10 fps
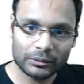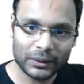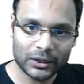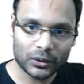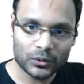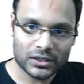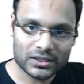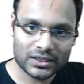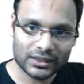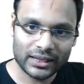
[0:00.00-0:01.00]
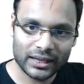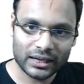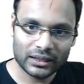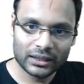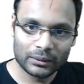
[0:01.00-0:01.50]
P2 is still there,
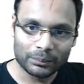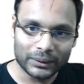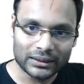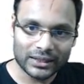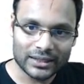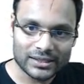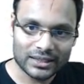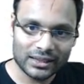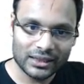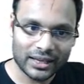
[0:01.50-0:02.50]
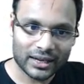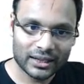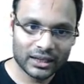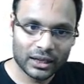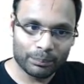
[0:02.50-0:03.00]
P3 is still there,
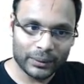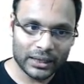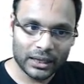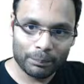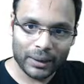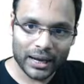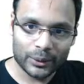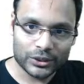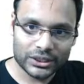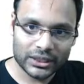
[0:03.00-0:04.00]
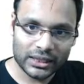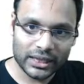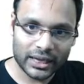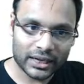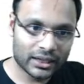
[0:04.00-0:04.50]
P5 is still
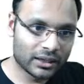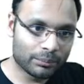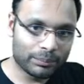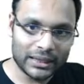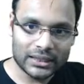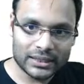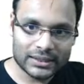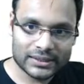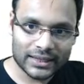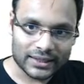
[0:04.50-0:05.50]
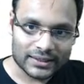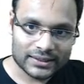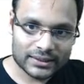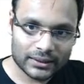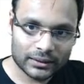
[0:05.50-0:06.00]
there,
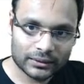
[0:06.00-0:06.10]
P6.